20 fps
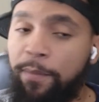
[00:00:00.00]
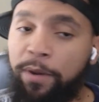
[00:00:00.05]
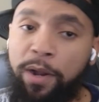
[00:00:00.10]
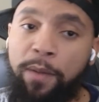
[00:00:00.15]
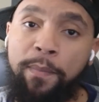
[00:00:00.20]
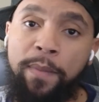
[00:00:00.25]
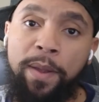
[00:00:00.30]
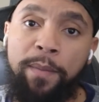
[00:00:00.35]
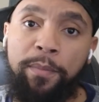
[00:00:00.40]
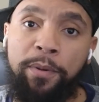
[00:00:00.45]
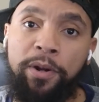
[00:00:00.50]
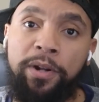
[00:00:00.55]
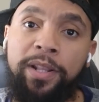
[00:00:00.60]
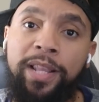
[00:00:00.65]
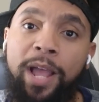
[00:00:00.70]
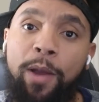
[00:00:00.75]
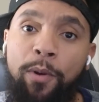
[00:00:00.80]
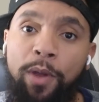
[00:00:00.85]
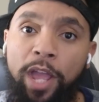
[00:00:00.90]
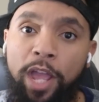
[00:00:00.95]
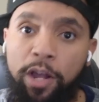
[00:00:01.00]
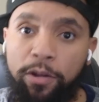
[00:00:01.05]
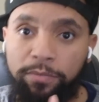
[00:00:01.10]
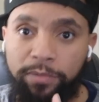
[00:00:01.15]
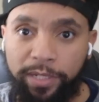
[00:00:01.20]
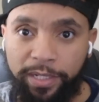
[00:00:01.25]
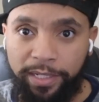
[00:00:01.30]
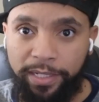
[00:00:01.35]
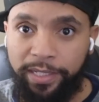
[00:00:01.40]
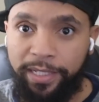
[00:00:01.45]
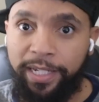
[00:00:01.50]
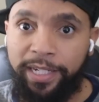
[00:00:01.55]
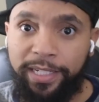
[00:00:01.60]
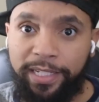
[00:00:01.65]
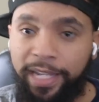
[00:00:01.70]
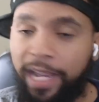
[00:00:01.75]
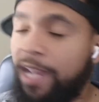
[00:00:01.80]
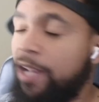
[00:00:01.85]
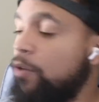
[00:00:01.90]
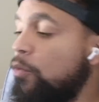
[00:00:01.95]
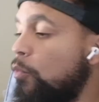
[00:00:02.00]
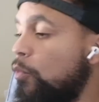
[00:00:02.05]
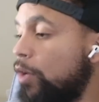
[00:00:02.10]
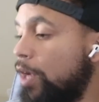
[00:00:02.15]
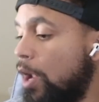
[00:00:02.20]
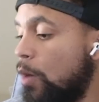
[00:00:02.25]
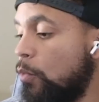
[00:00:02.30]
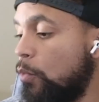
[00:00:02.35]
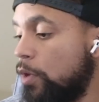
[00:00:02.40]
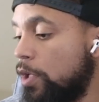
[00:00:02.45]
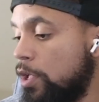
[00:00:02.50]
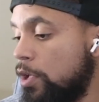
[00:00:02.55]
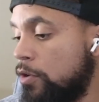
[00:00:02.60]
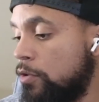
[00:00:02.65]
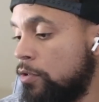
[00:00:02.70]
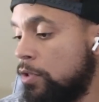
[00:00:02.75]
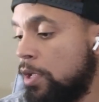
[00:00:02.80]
a member. That will help to dictate what I will.